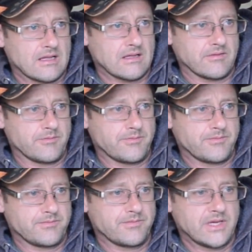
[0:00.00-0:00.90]
I've
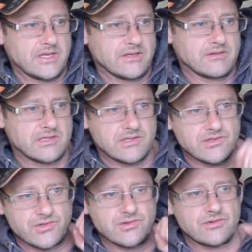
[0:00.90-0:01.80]
been
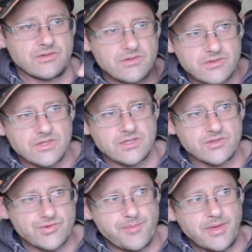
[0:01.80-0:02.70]
just
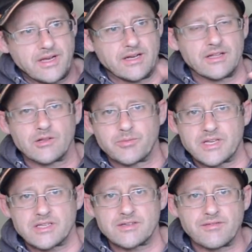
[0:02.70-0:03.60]
dripping little
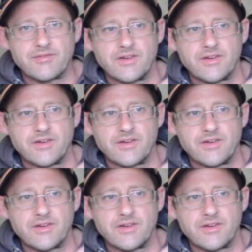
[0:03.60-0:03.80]
bits of